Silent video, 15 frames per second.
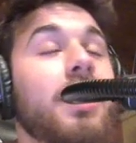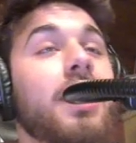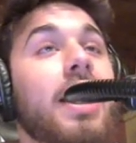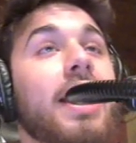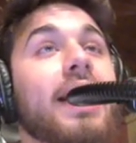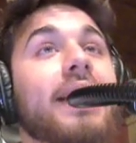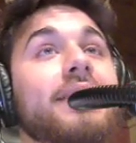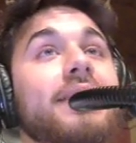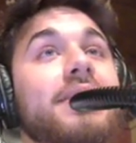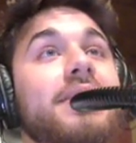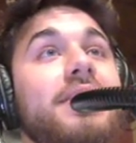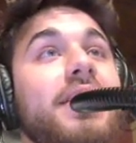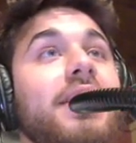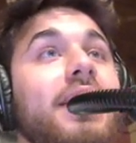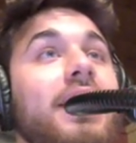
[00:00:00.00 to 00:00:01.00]
I got to
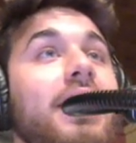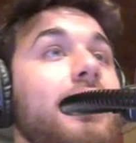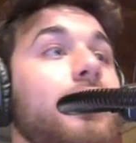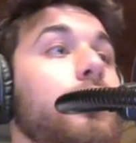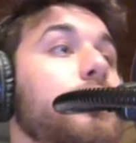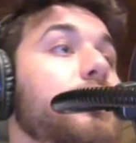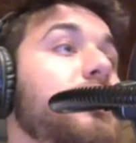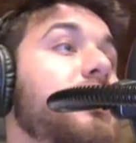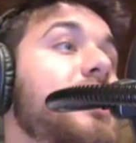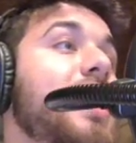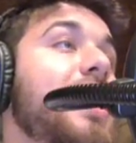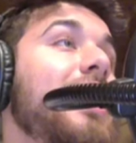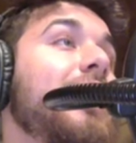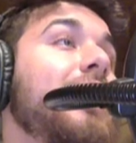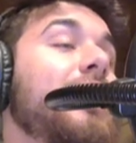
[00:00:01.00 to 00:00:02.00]
see the Eagles
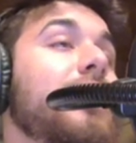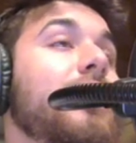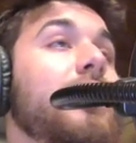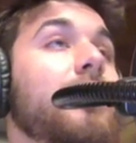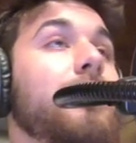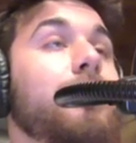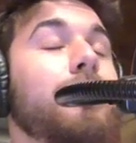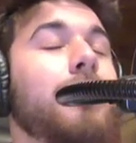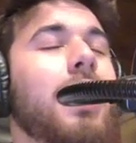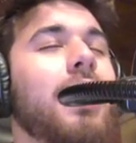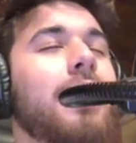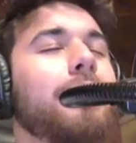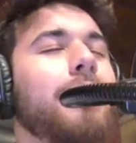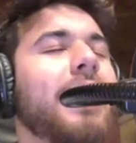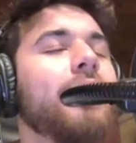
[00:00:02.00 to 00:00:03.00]
take
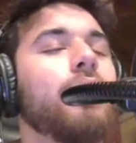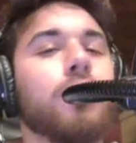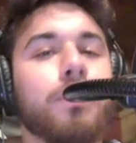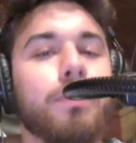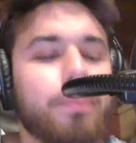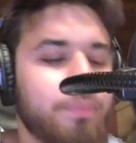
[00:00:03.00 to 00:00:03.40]
Michael,